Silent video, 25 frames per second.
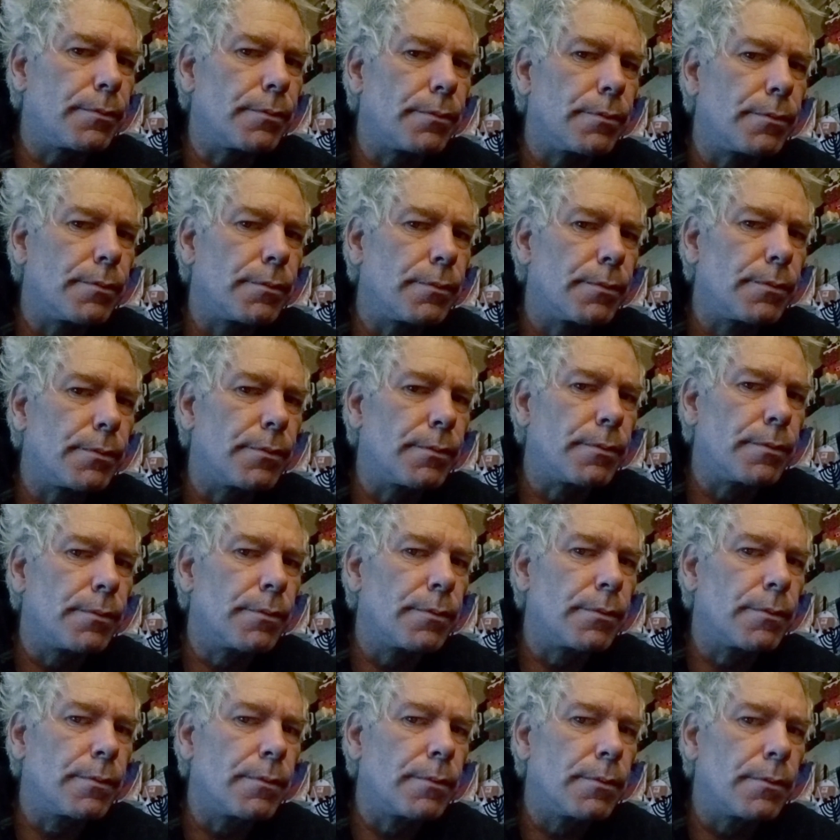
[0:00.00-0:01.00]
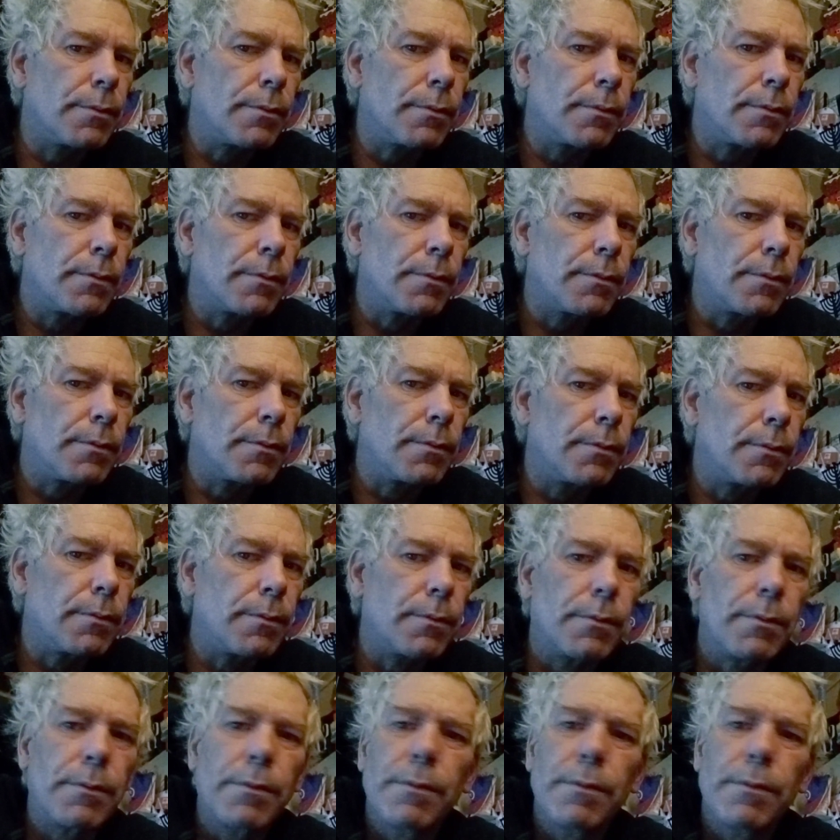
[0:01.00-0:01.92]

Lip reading: Nobody speaks.